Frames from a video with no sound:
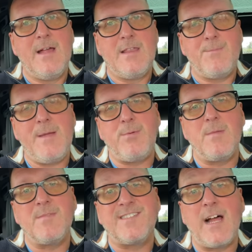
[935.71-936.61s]
the people
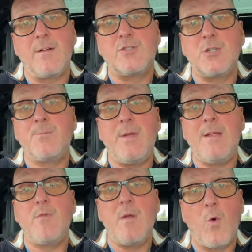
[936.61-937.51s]
themselves should be
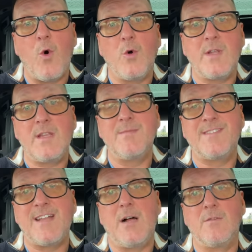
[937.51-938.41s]
rewarded
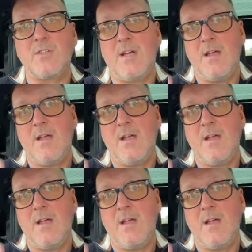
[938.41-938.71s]
themselves